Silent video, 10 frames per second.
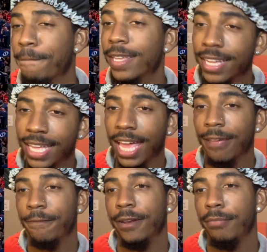Good
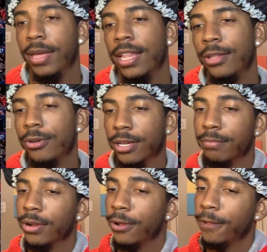game for the man Luka,
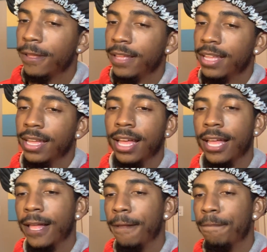bro.
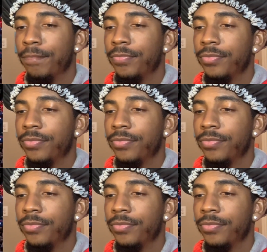Um,